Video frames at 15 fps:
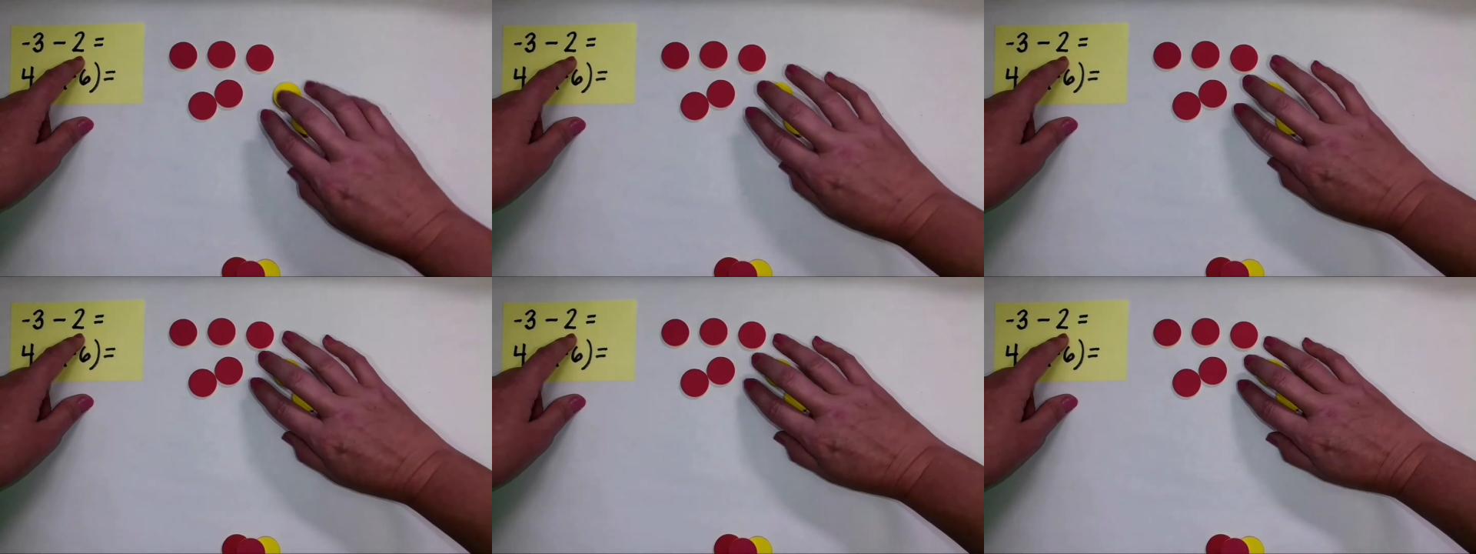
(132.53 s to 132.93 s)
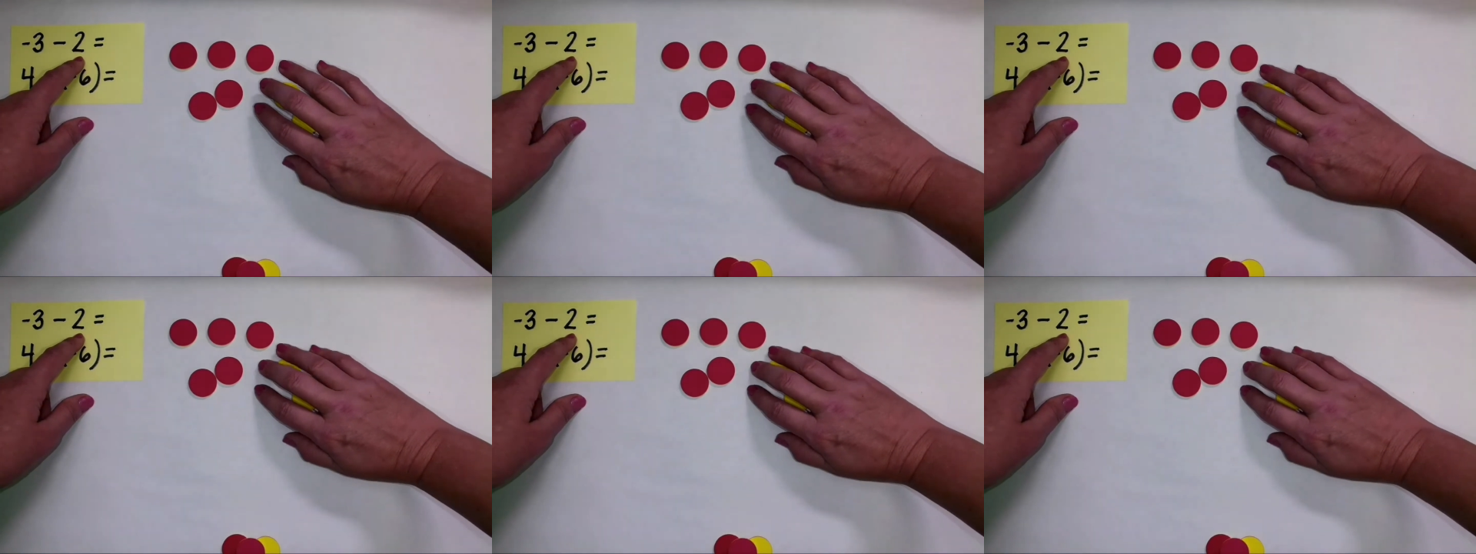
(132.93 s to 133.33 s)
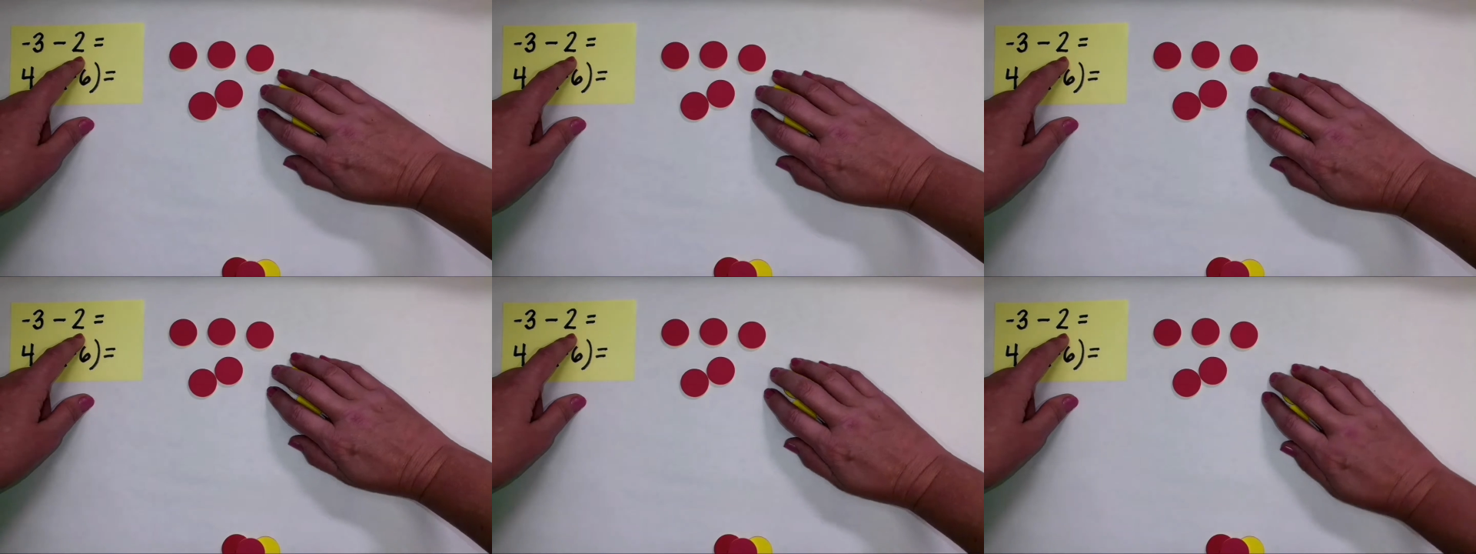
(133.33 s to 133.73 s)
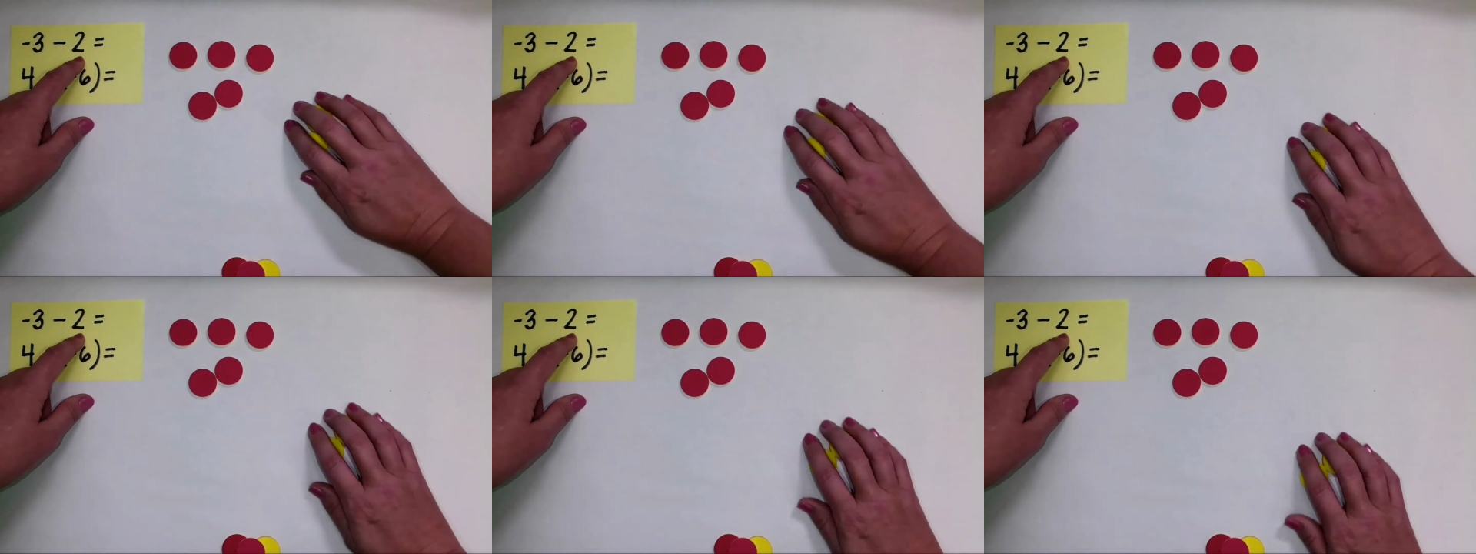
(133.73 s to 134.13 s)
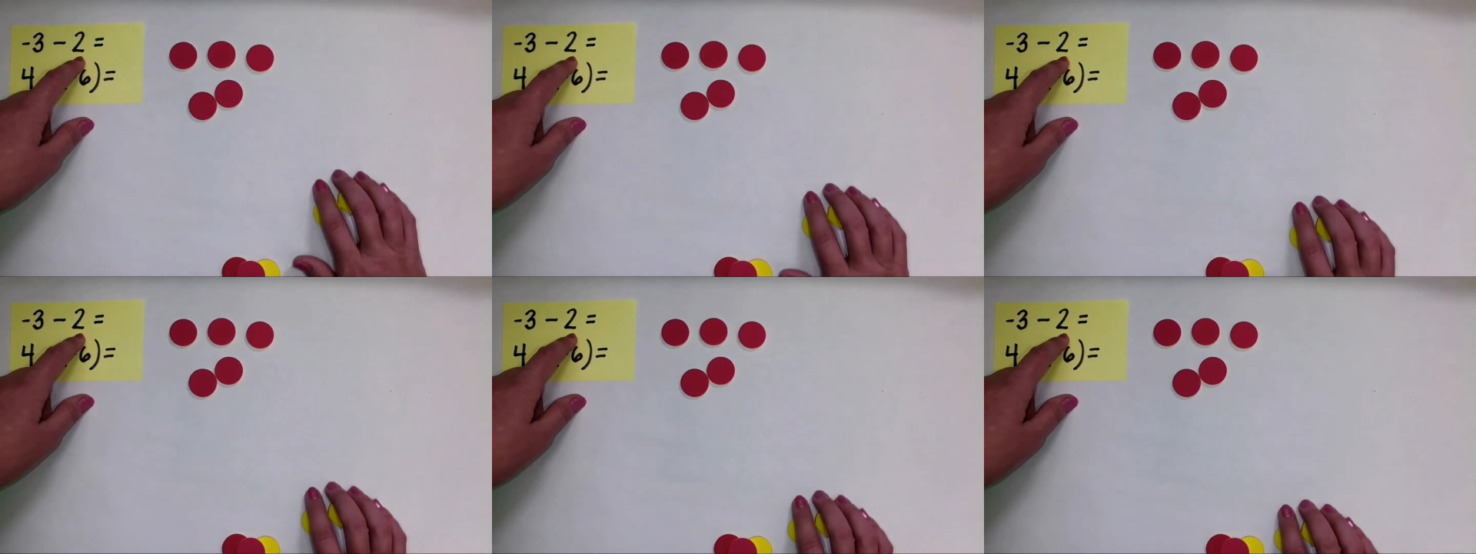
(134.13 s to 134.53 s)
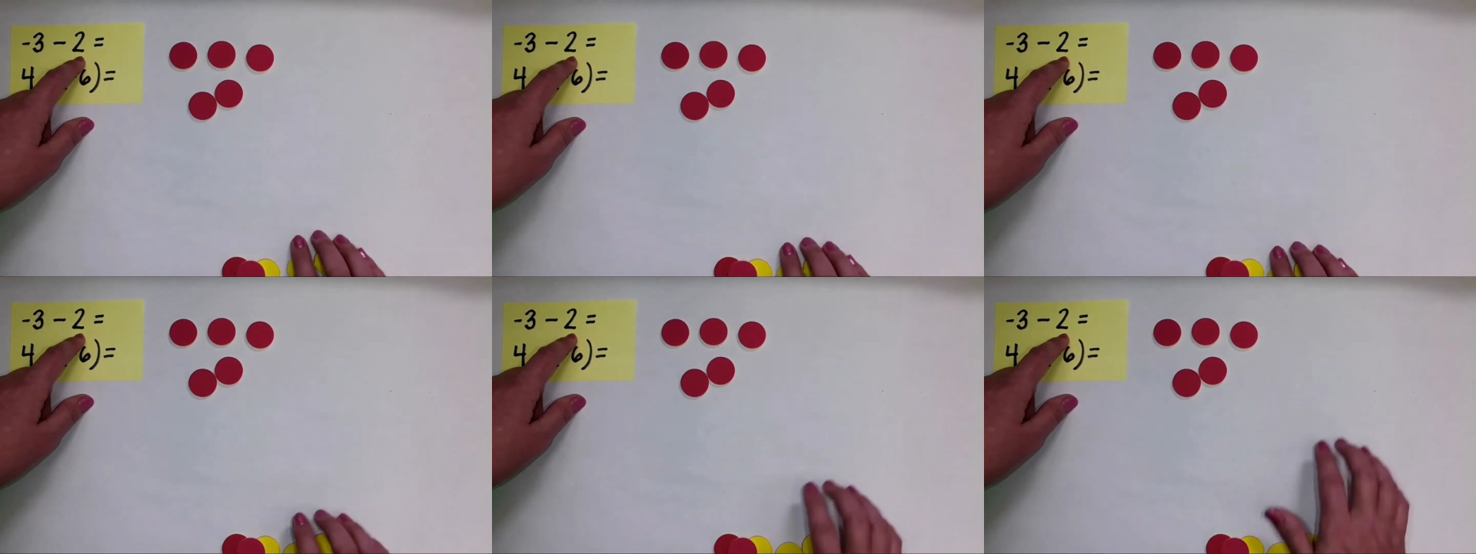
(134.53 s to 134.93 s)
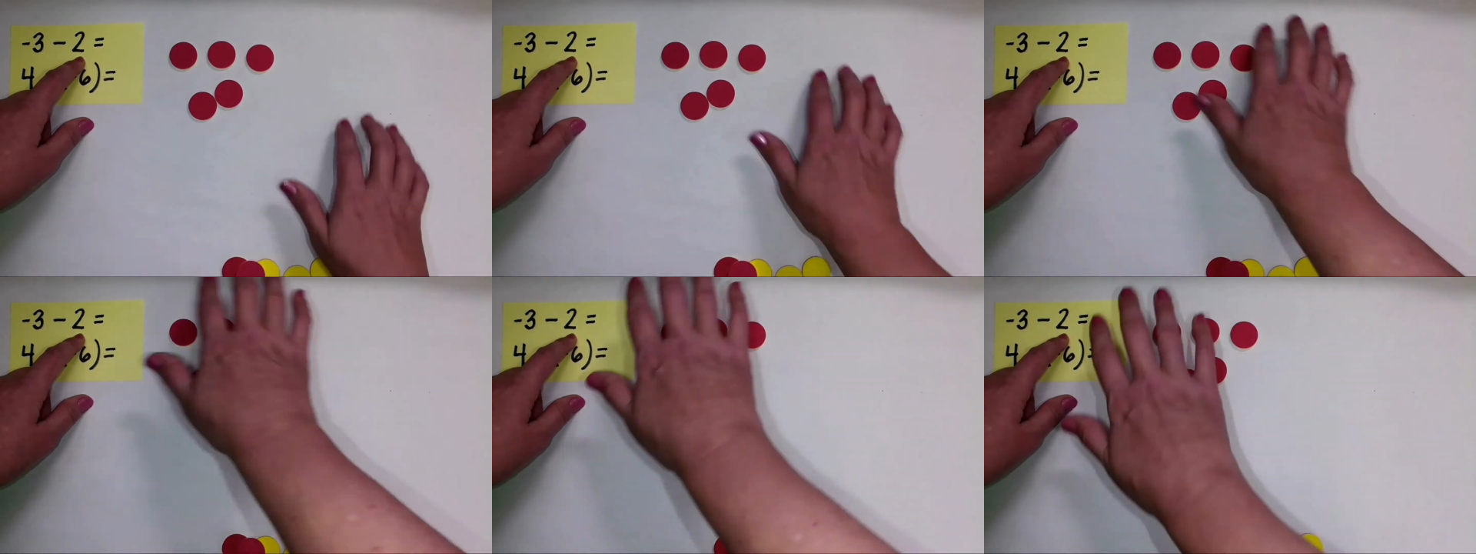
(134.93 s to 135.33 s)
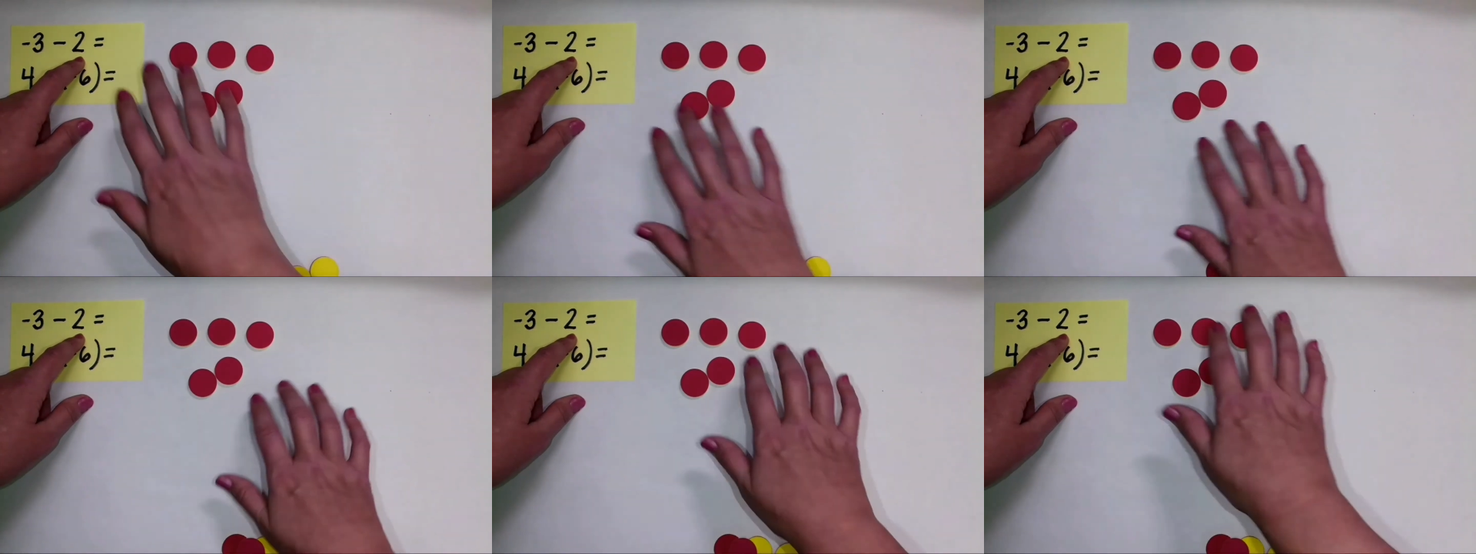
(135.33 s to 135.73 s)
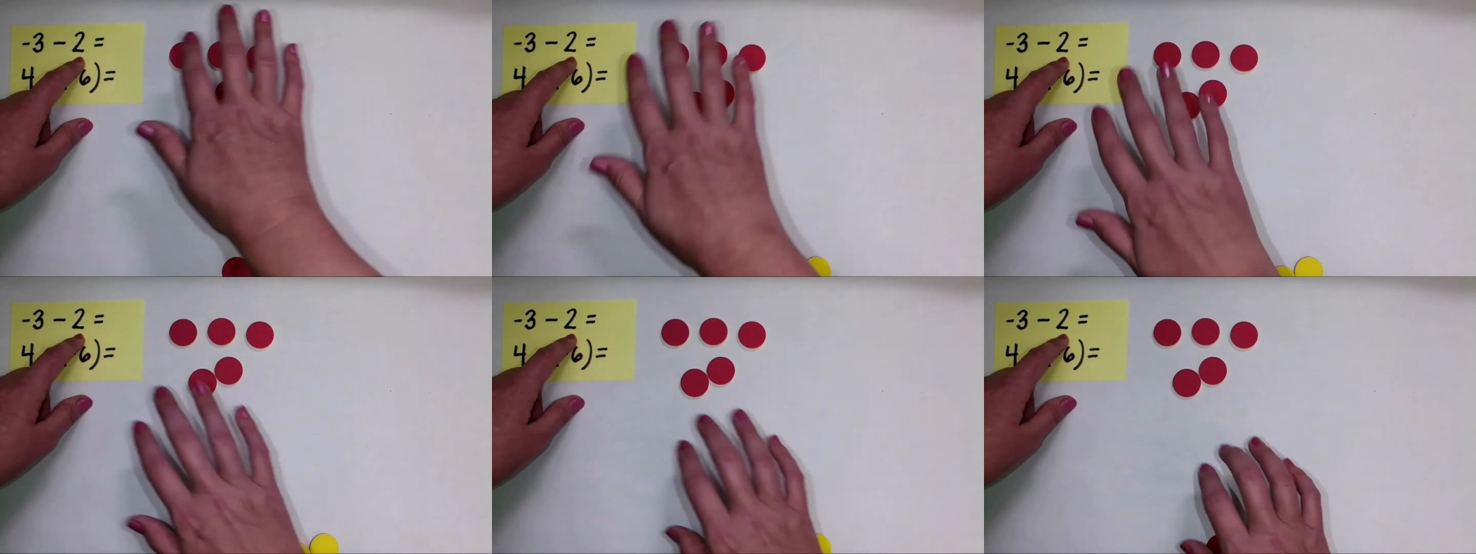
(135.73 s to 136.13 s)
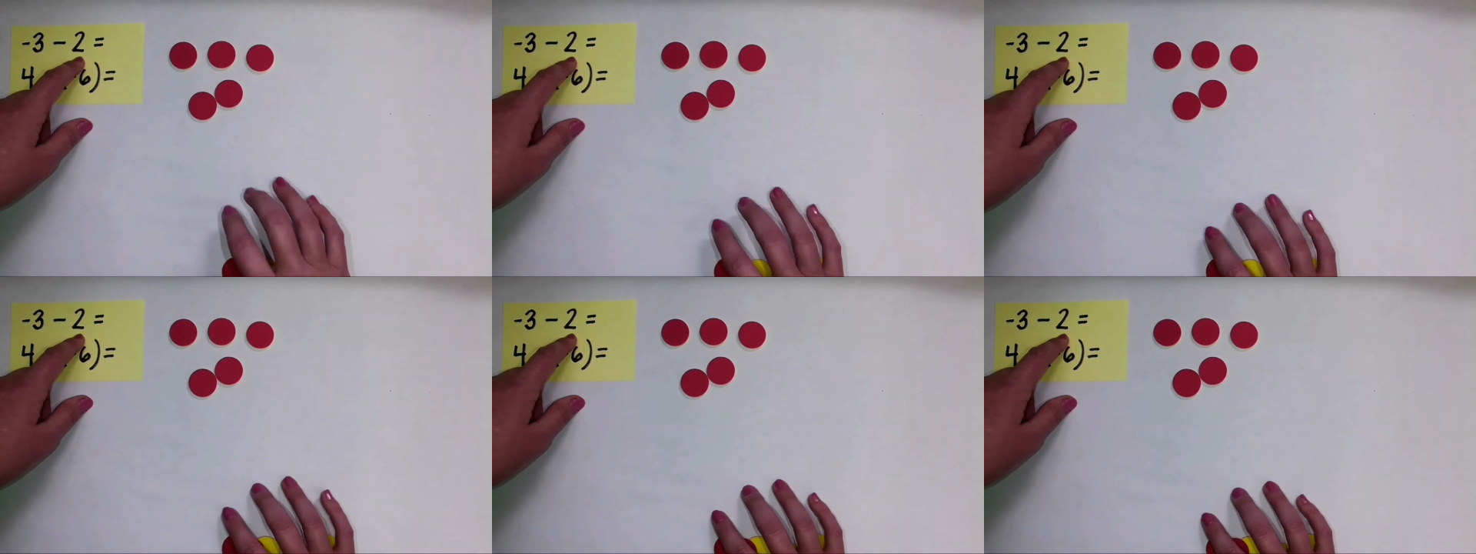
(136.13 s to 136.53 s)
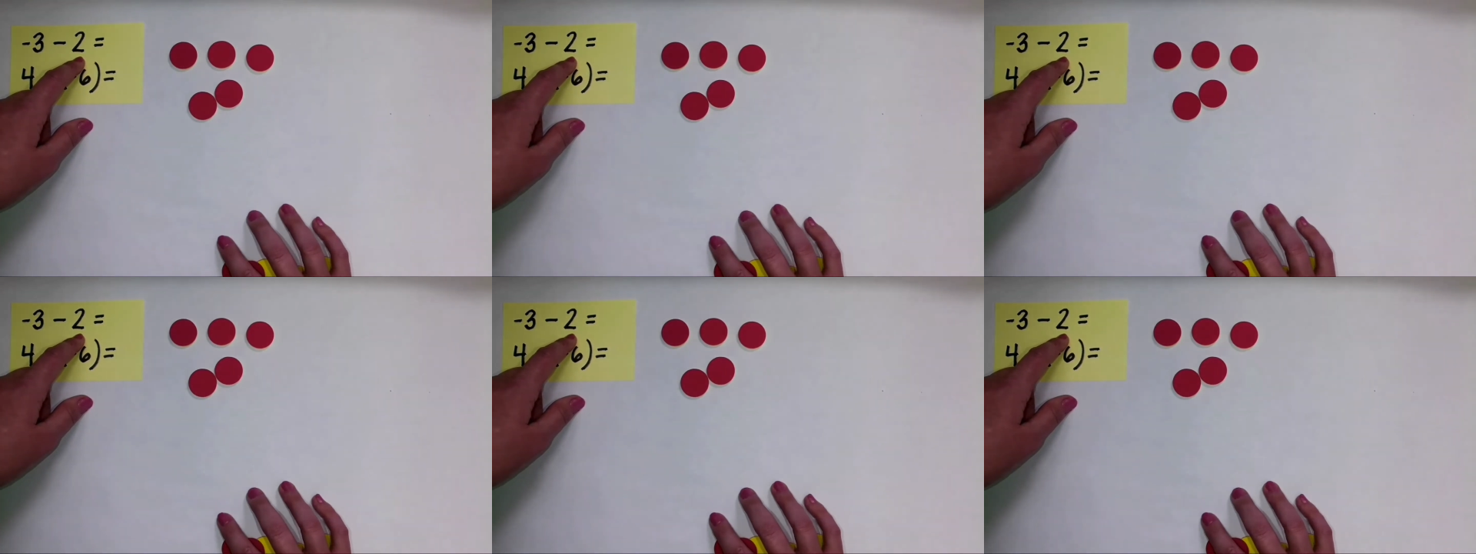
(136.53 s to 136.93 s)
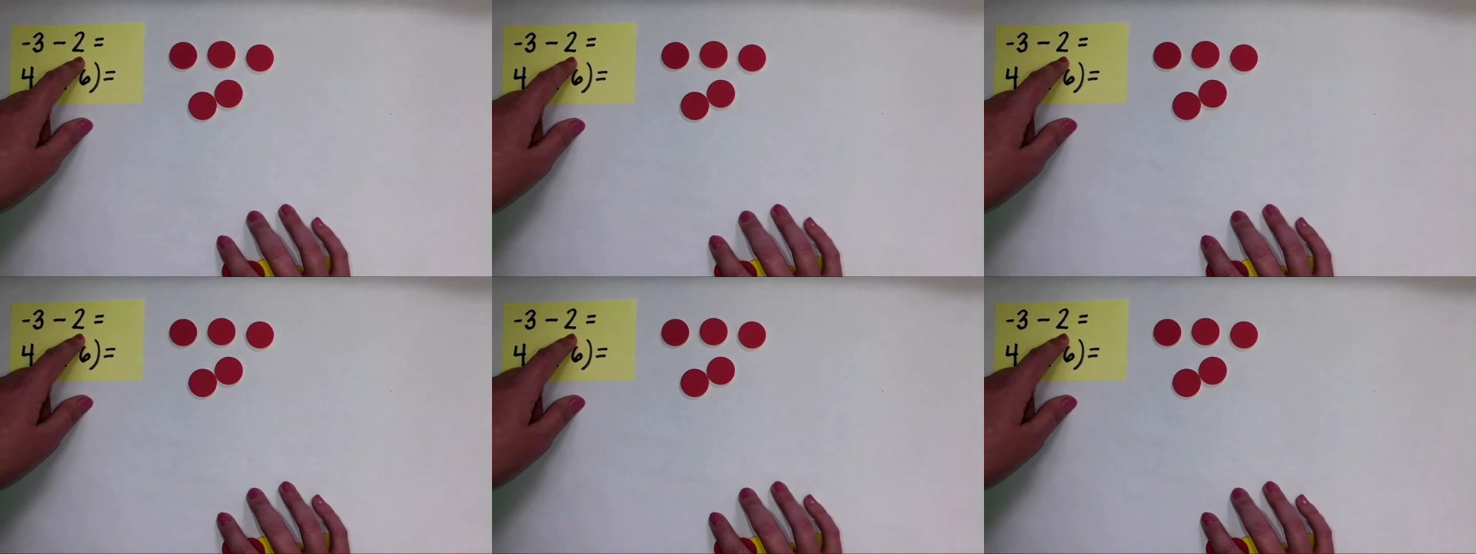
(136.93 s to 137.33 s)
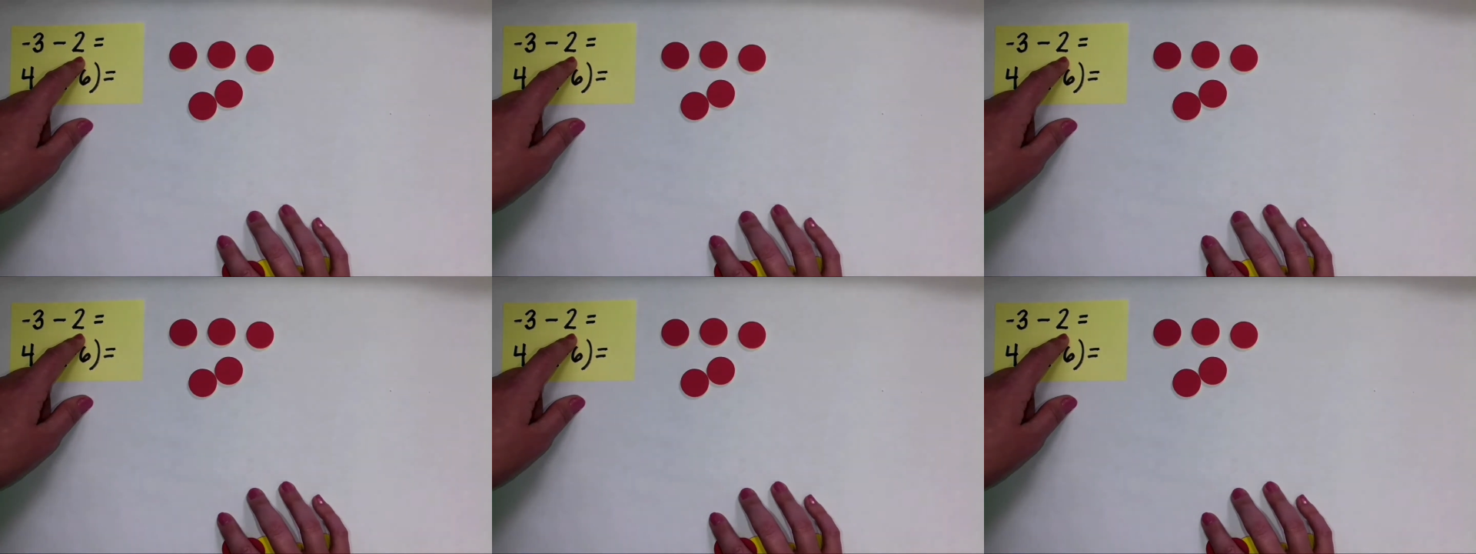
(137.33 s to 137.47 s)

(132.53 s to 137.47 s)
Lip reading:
No face is visible, so there are no lips to read.